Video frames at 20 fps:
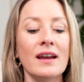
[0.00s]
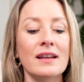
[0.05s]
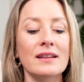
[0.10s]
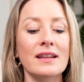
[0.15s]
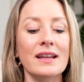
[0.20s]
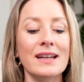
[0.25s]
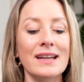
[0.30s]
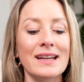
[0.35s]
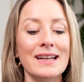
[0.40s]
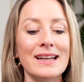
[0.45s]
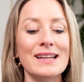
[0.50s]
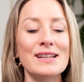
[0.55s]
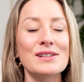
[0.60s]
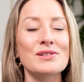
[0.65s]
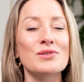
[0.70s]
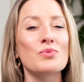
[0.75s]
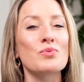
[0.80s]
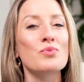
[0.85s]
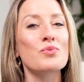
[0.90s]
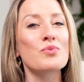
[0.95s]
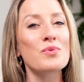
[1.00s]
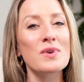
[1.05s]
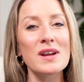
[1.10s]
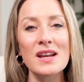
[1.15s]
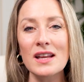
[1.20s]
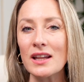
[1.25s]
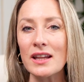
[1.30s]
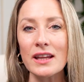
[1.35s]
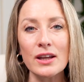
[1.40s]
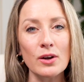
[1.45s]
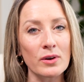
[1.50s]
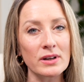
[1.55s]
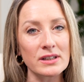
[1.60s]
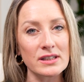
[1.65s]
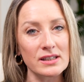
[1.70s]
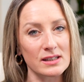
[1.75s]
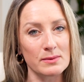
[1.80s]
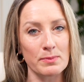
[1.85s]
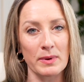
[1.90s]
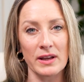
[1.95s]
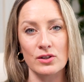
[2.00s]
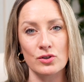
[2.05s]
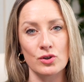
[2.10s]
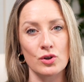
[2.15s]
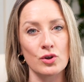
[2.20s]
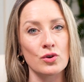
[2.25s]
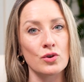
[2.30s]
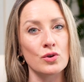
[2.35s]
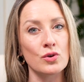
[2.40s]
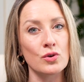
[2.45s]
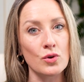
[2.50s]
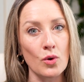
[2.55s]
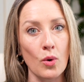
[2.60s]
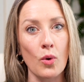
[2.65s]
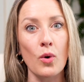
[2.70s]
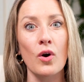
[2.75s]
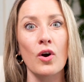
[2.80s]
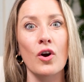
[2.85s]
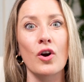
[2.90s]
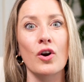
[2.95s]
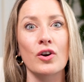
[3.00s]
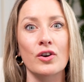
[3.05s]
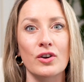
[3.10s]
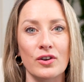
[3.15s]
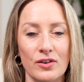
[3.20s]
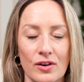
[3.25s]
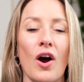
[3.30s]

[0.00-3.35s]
that it is really going to speak to your